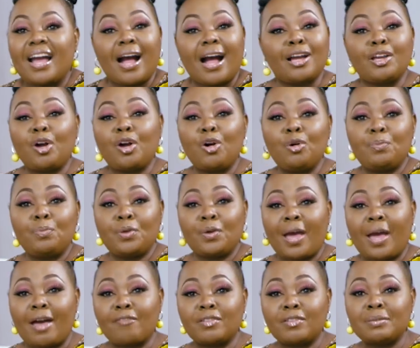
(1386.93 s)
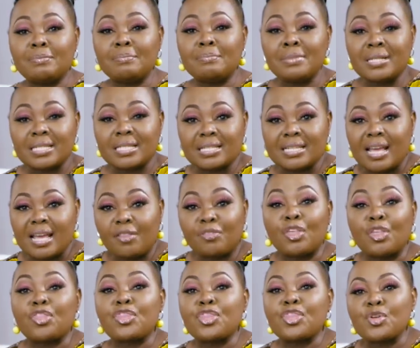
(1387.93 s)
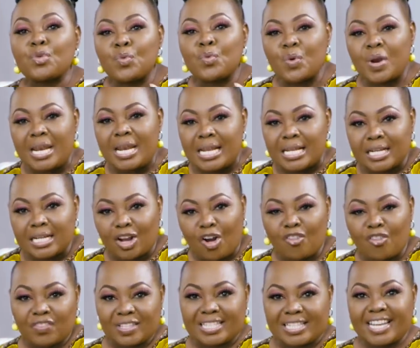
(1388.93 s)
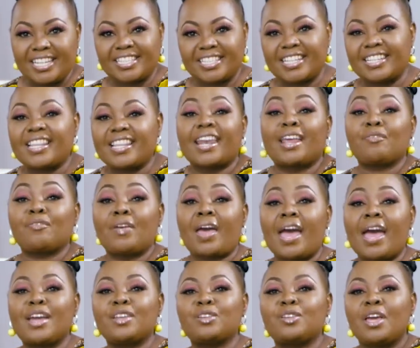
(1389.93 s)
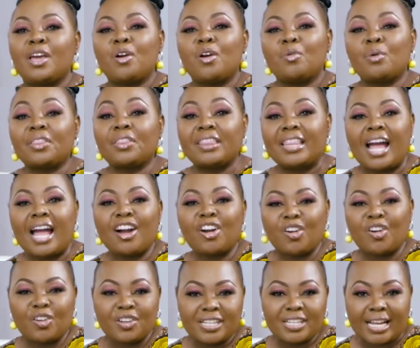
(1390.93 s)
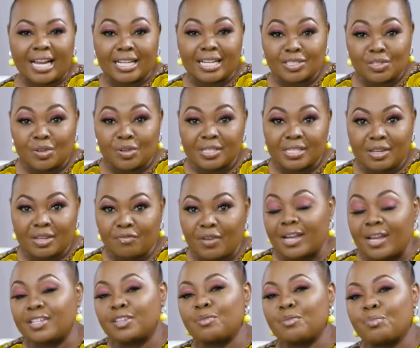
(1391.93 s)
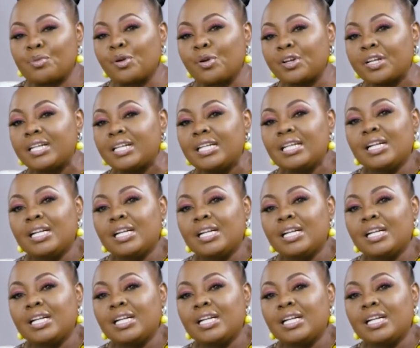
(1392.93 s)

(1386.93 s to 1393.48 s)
I hope you haven't missed the thrilling conversation that I've had with Nankhonde Vandenbroek,